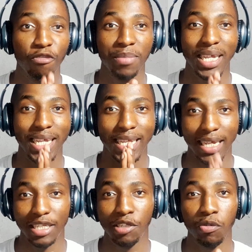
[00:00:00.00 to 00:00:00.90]
me get
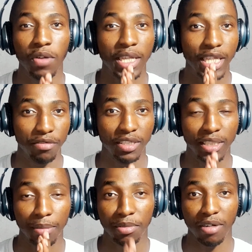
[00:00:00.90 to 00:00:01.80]
to 1000
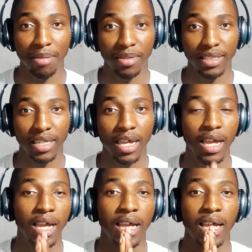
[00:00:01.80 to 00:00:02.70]
subscribers.
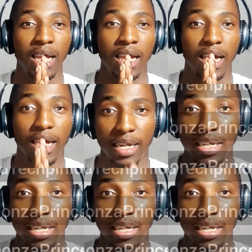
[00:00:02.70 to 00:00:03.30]
And